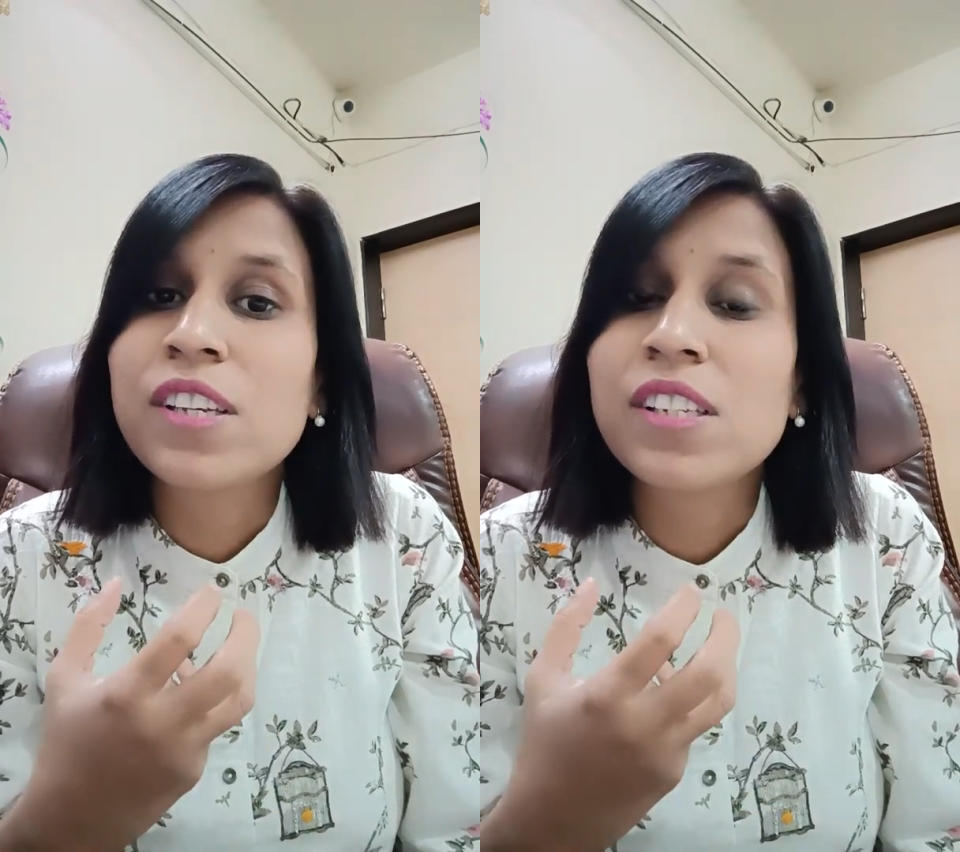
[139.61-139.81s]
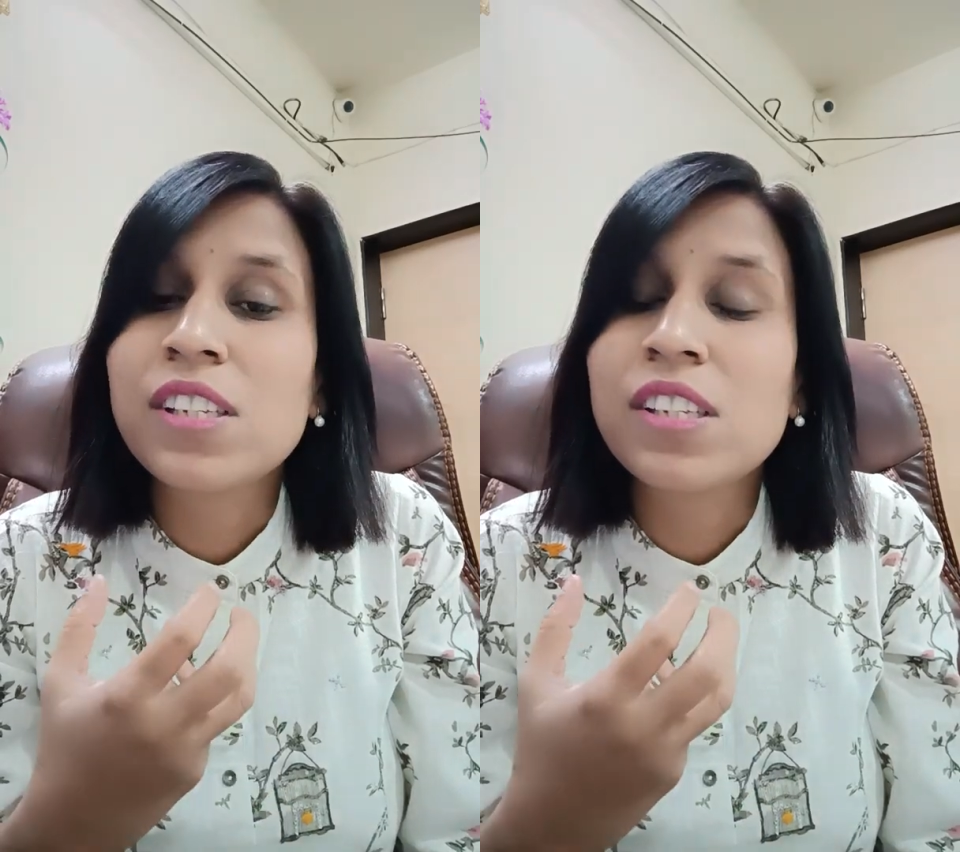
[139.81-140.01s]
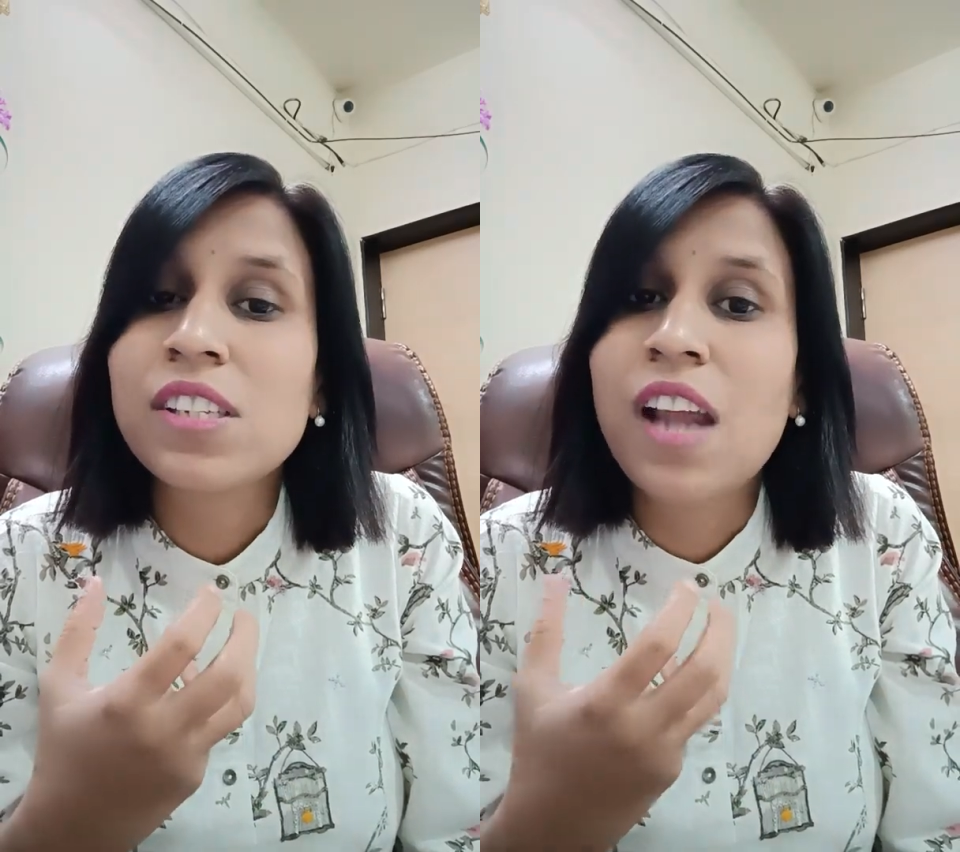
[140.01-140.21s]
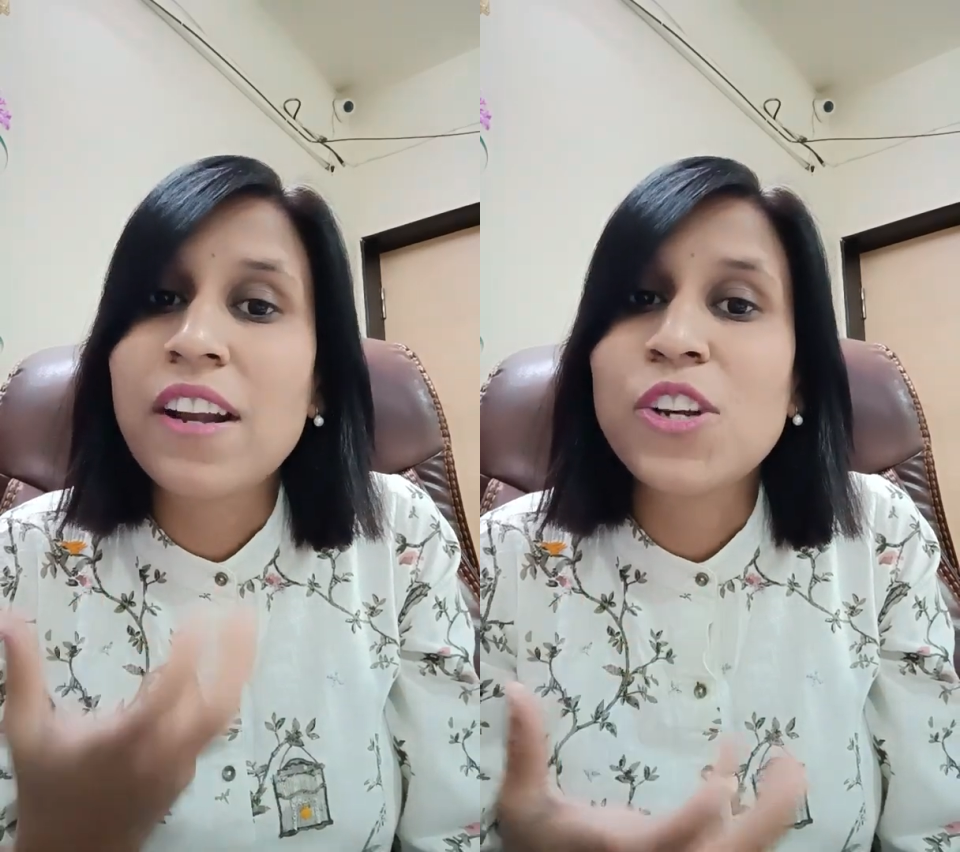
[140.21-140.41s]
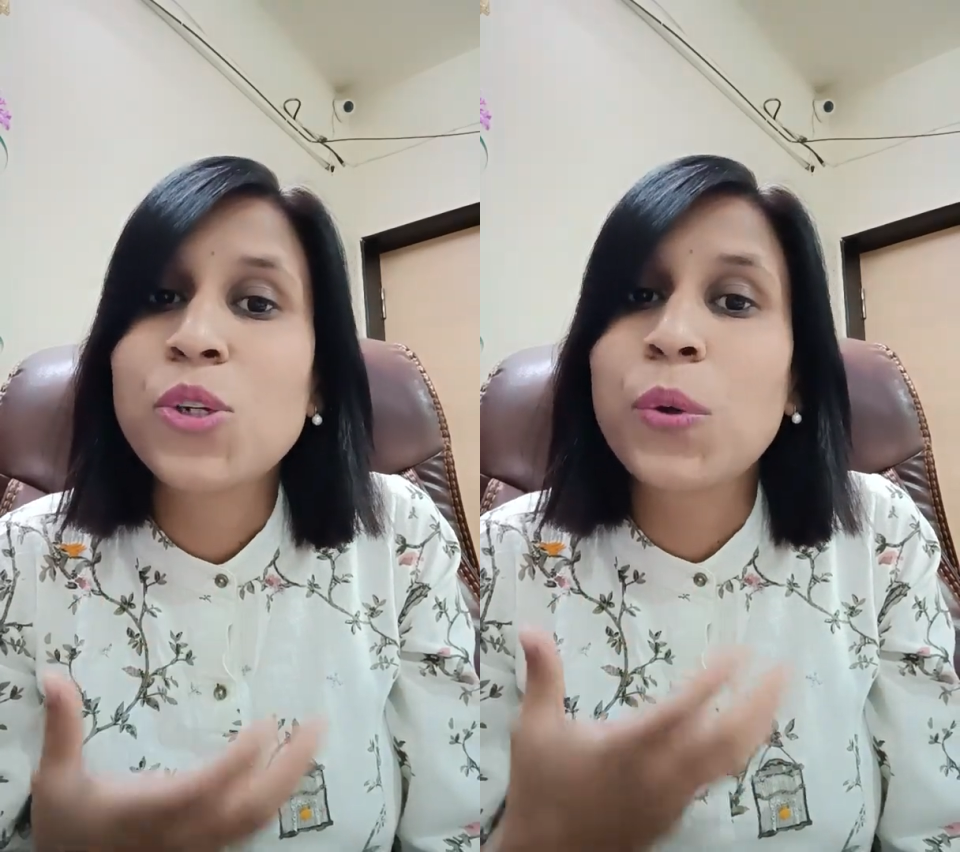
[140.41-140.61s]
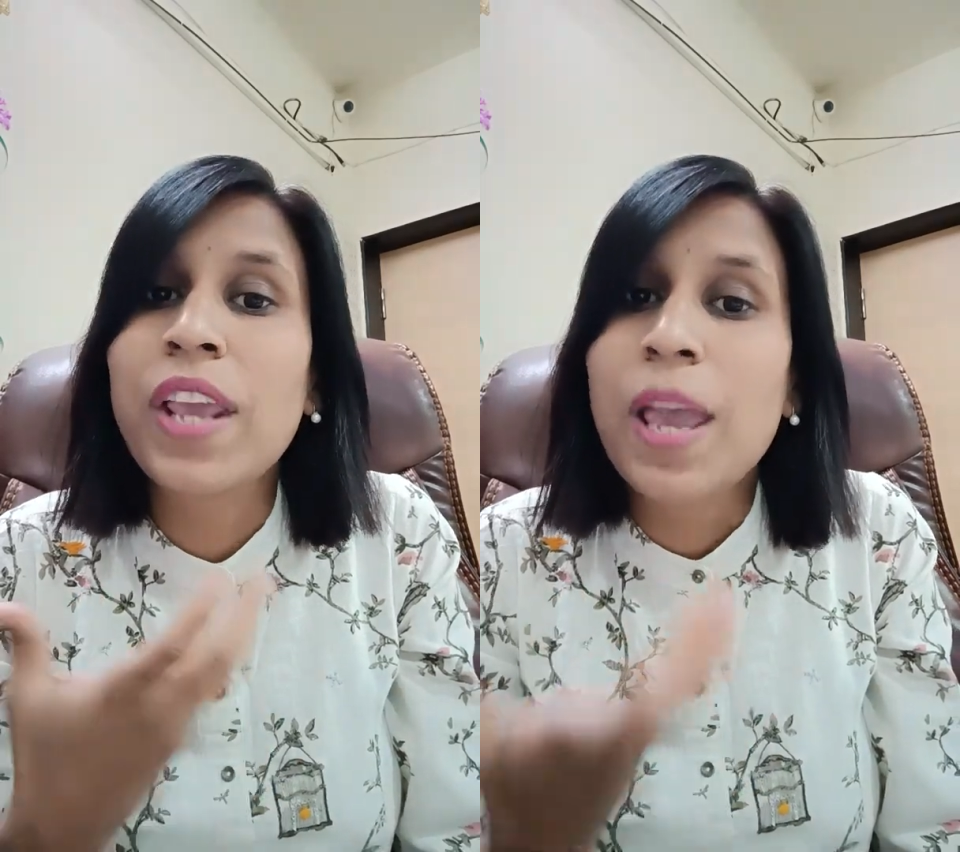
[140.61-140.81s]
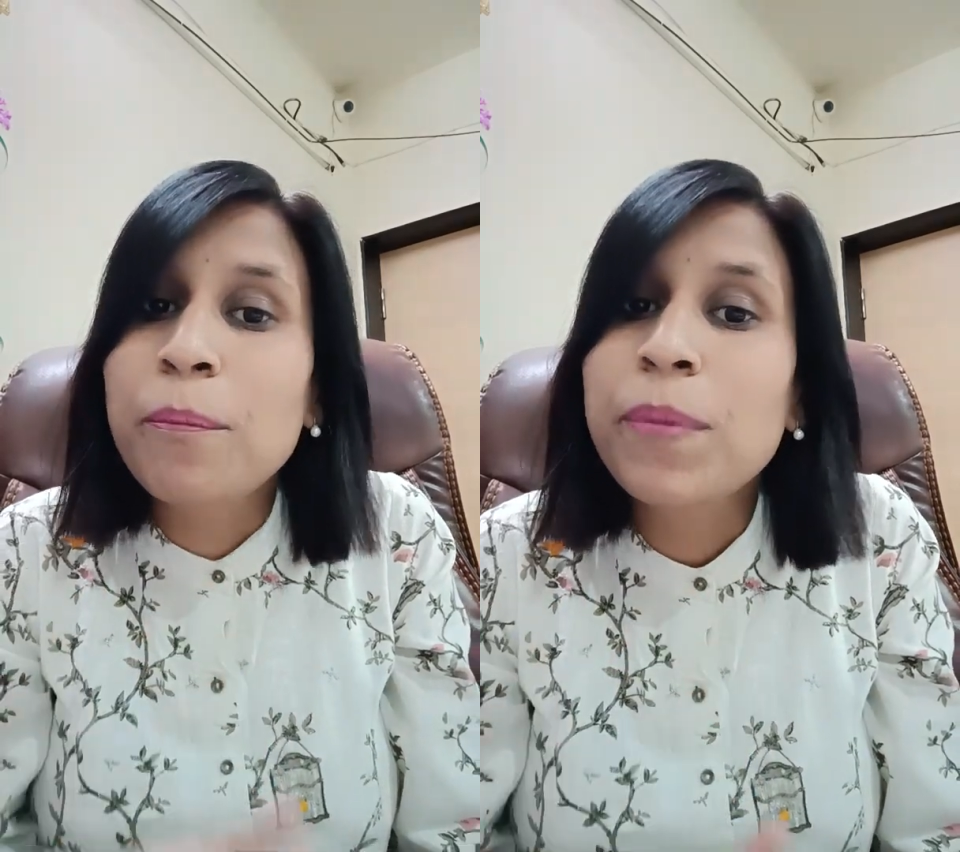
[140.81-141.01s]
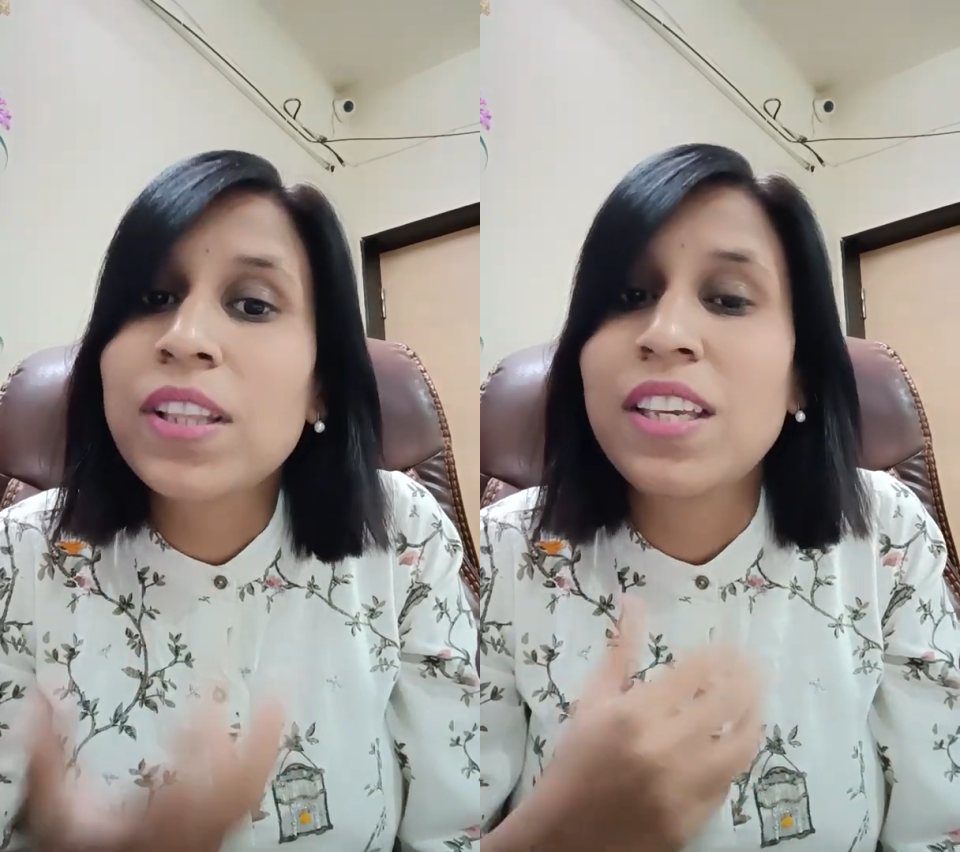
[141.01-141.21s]
started showing
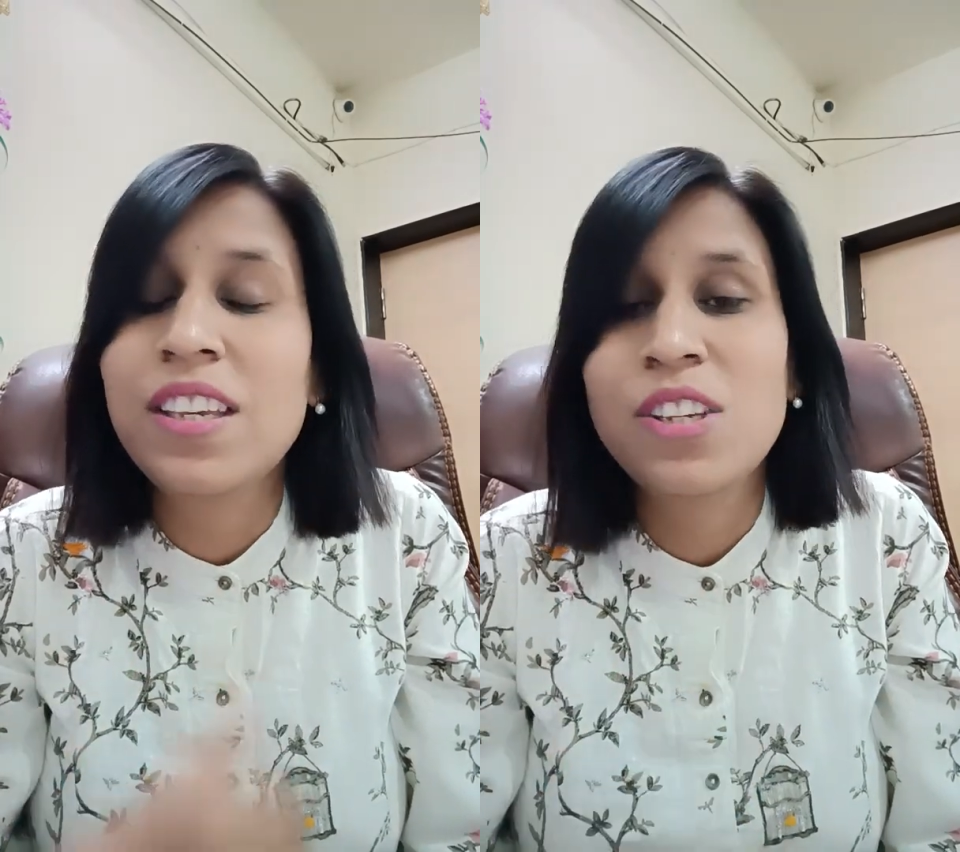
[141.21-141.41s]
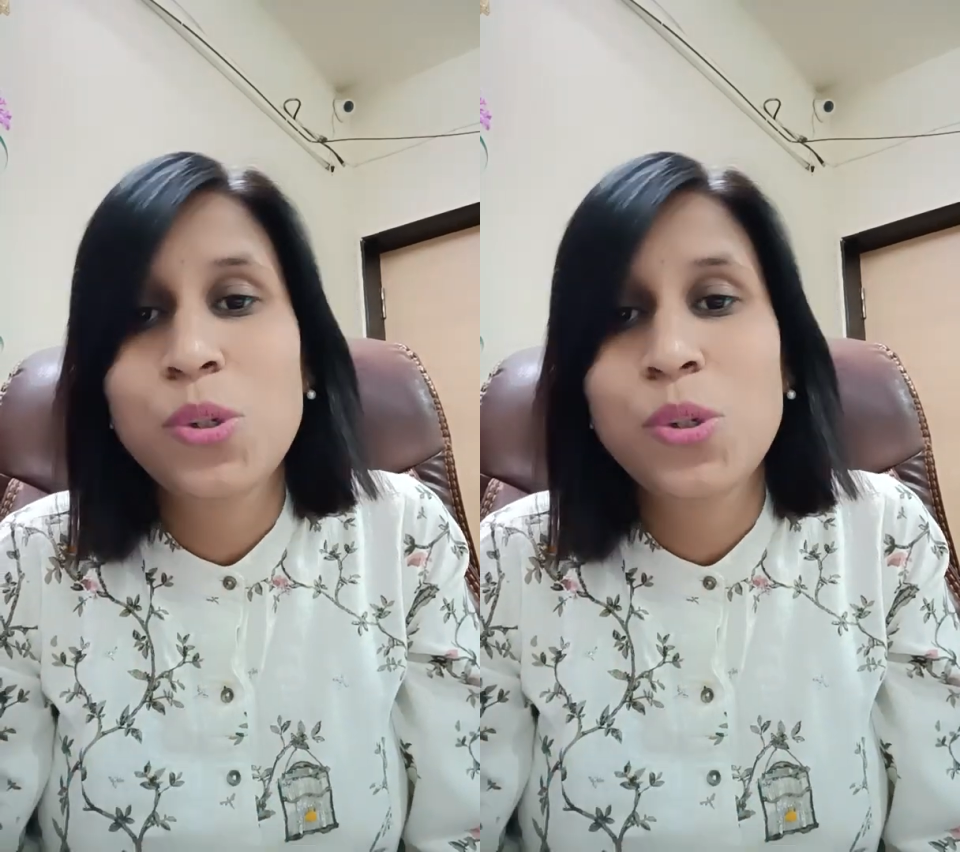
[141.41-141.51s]
empathy